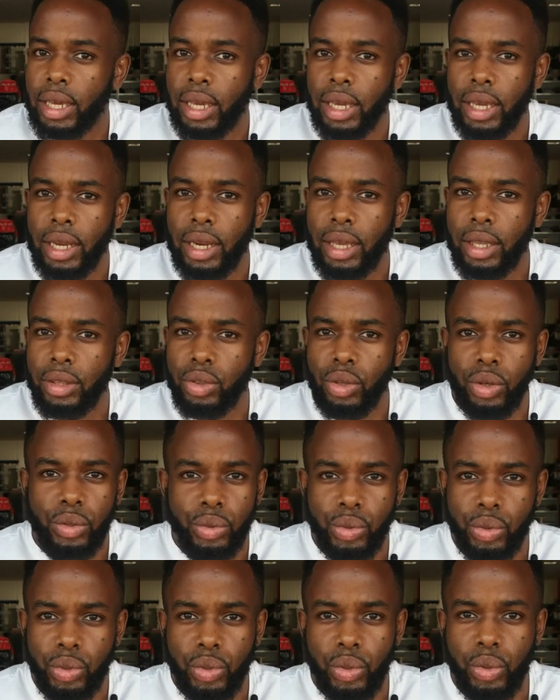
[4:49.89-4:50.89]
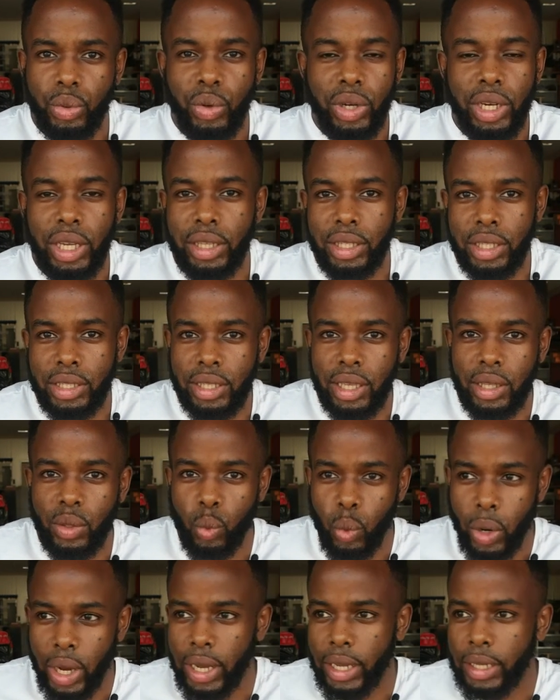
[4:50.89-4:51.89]
and I don't really understand
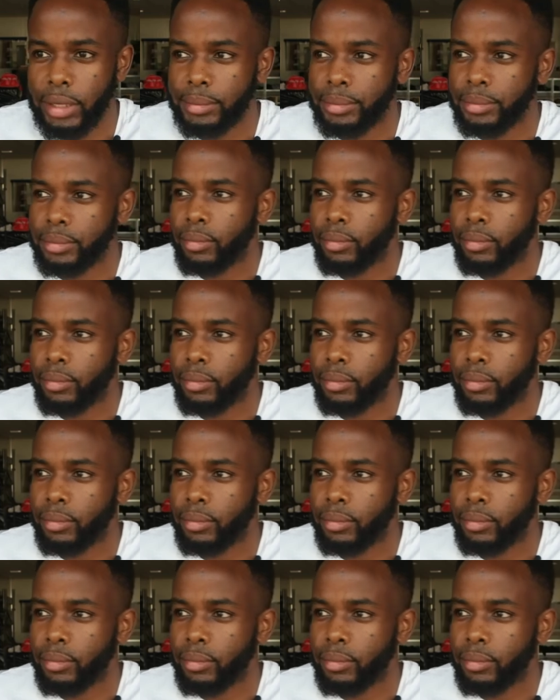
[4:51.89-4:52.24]
why.